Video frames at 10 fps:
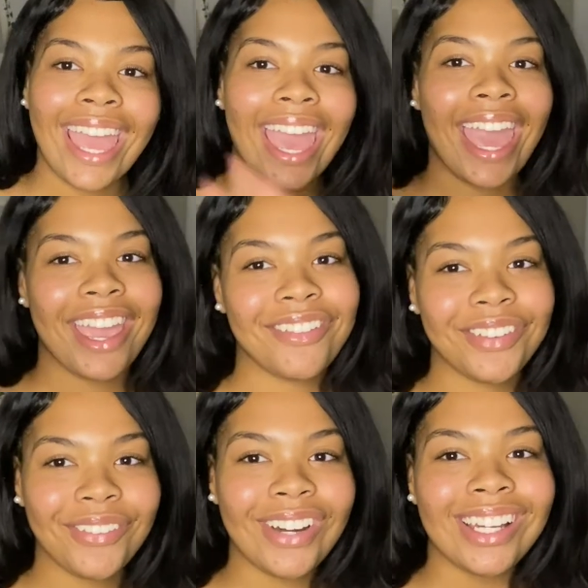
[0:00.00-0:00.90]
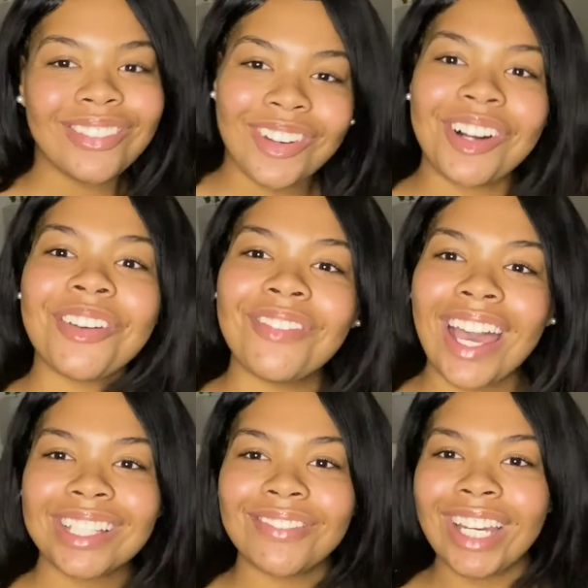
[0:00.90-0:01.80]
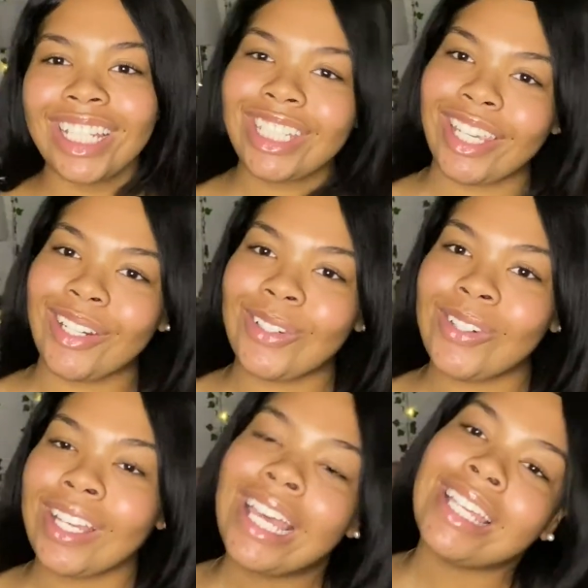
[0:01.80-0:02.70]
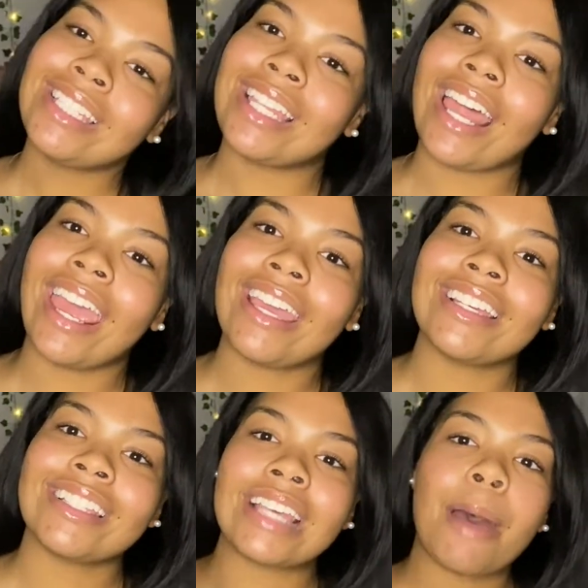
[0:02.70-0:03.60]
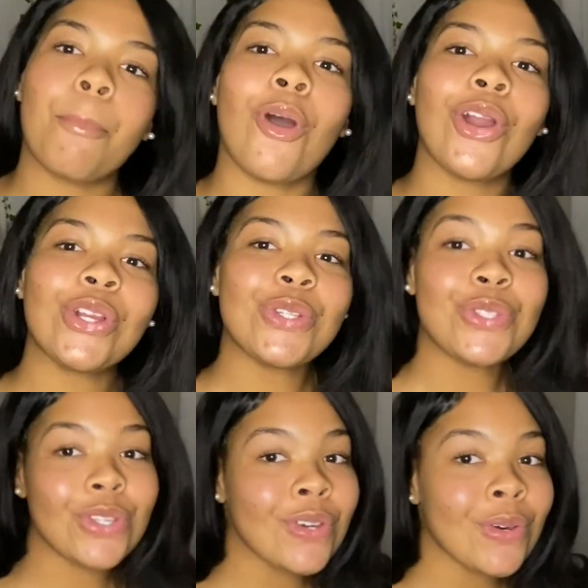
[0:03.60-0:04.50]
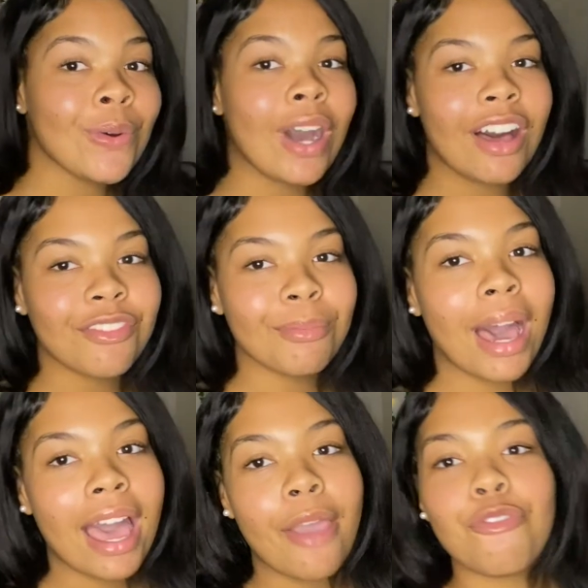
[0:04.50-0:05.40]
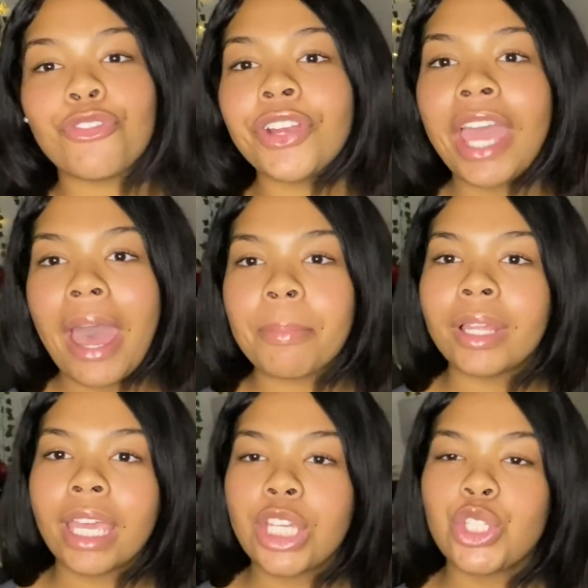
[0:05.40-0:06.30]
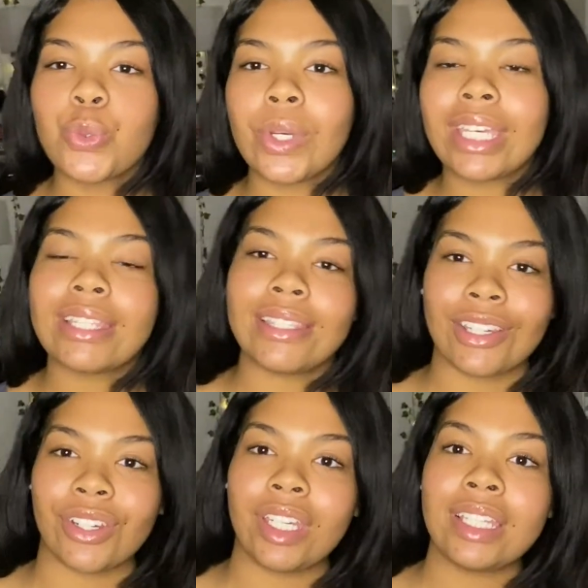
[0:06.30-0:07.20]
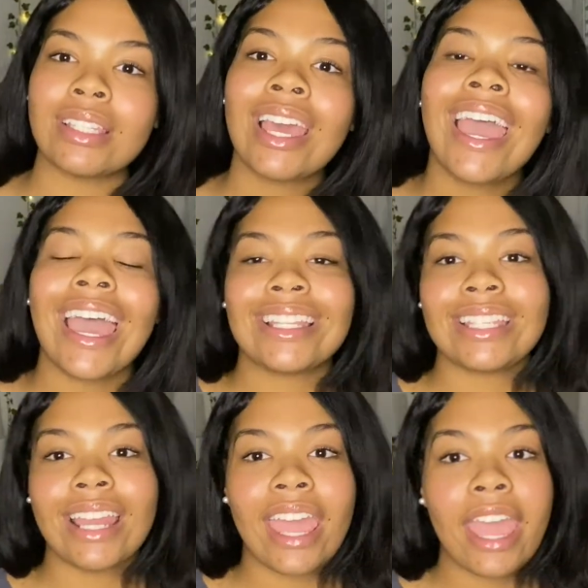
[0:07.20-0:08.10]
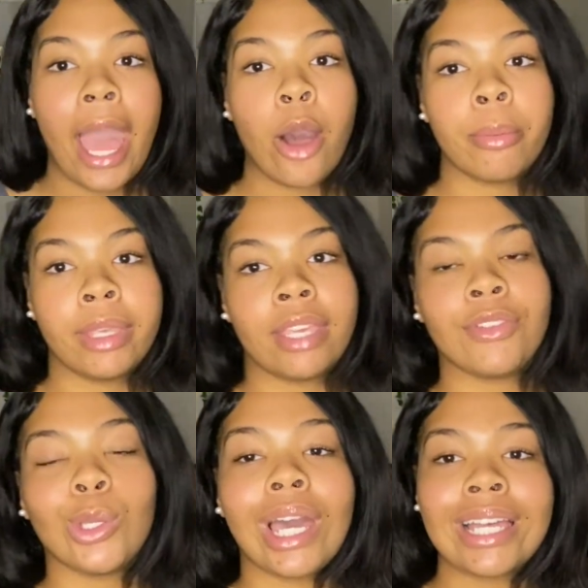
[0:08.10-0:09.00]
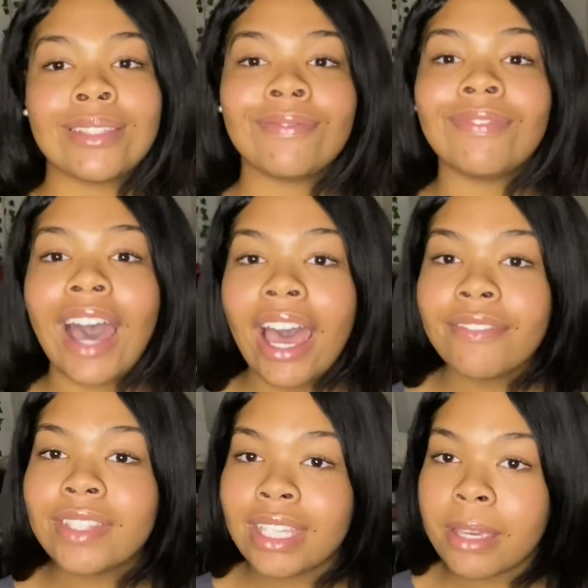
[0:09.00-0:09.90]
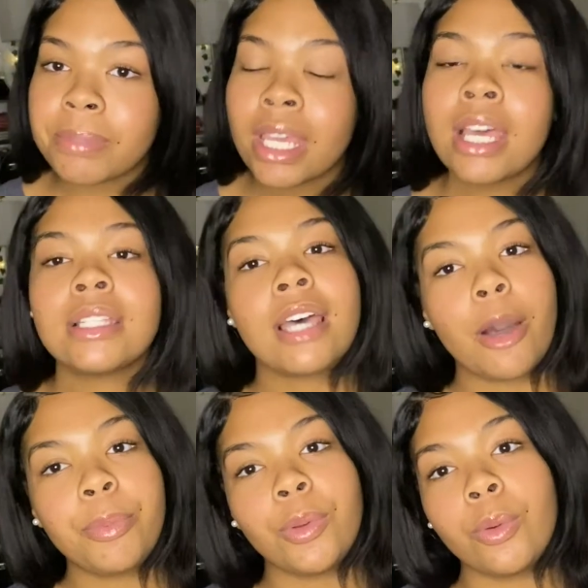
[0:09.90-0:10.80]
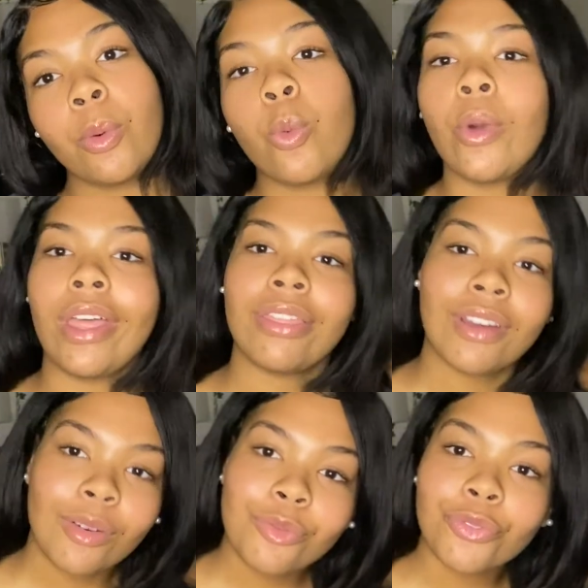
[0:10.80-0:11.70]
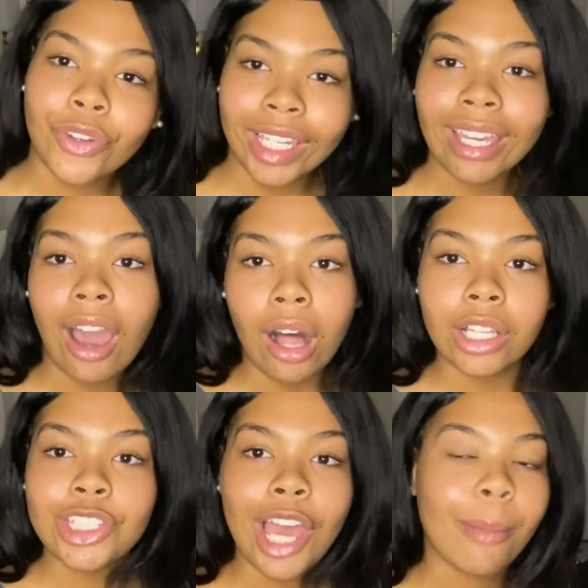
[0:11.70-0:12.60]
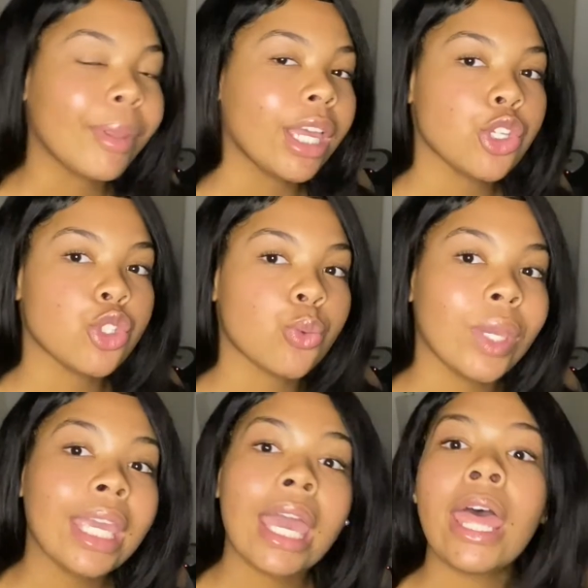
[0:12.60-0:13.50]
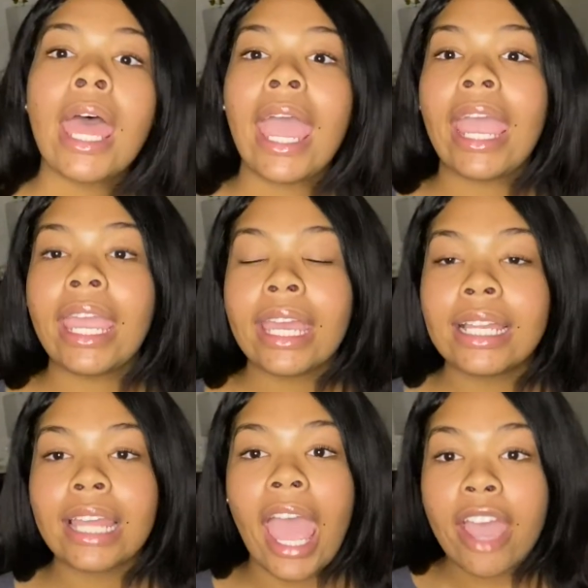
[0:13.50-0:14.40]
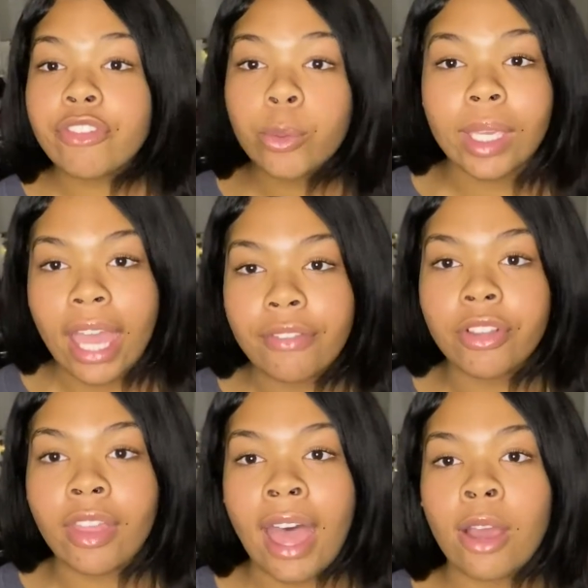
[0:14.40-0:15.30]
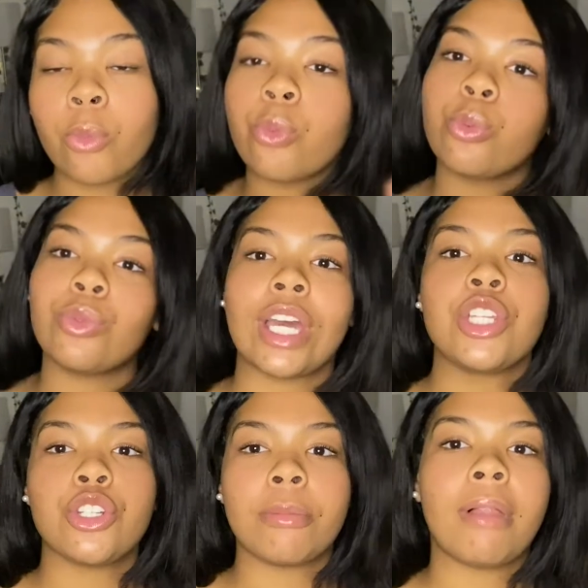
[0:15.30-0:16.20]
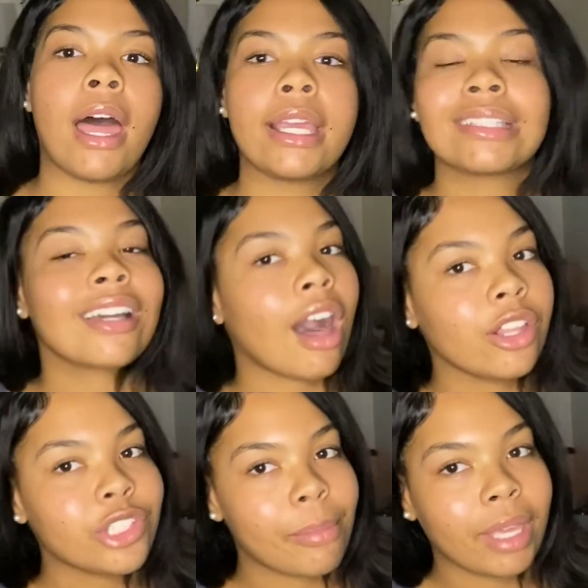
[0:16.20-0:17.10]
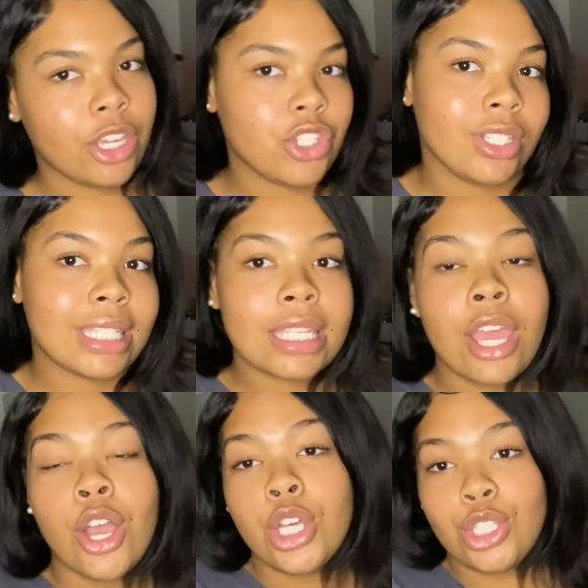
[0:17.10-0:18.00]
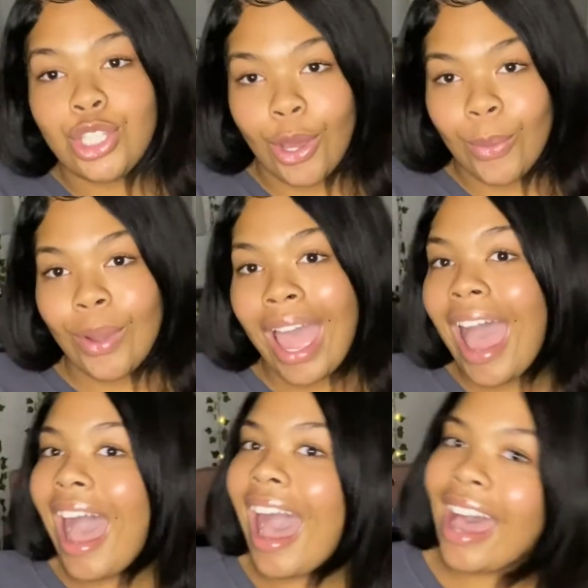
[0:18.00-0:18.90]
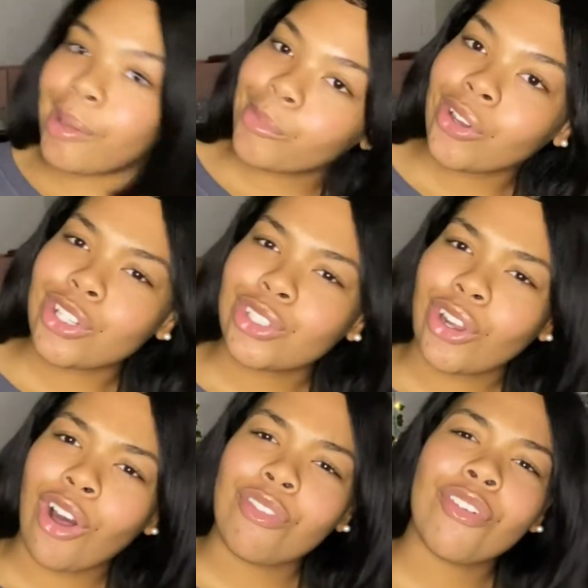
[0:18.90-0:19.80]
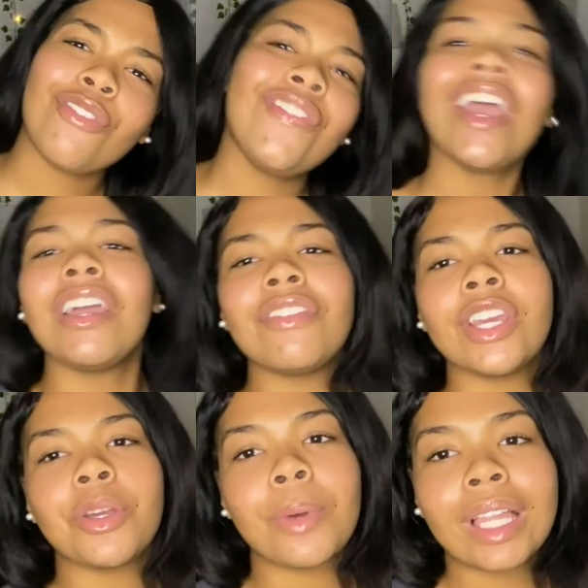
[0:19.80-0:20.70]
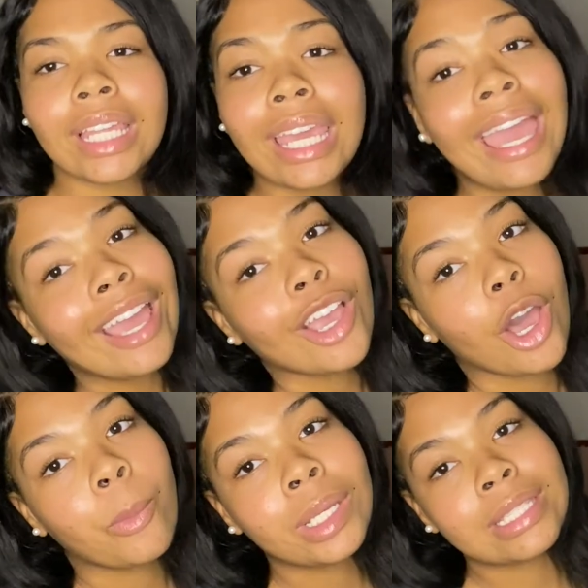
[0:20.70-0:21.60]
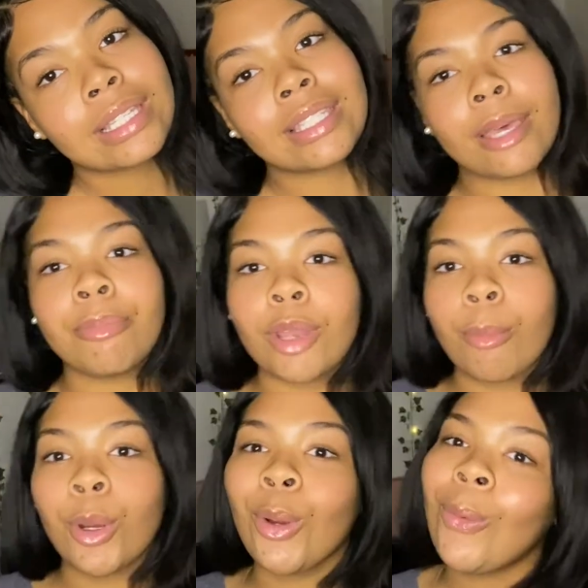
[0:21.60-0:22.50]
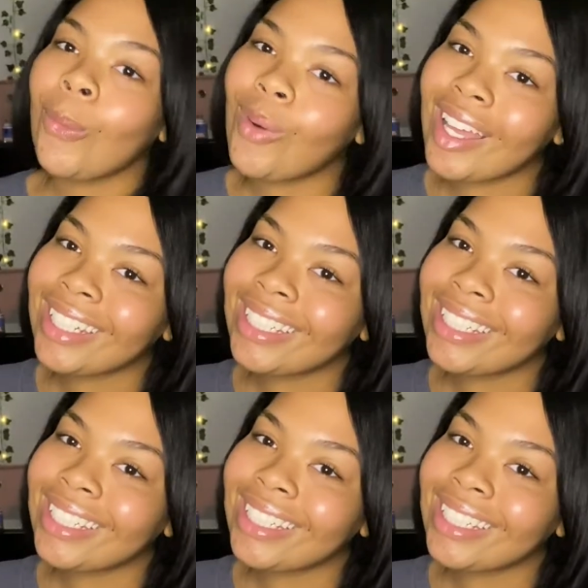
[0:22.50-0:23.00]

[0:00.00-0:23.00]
Hey everyone, welcome back to my channel. Today is part 2 of my free application week series, and today I will be giving you guys 5 tips to help you with free college application week and every week after that you're applying to college applications. So I'm going to start off very quickly and go into tip number 1.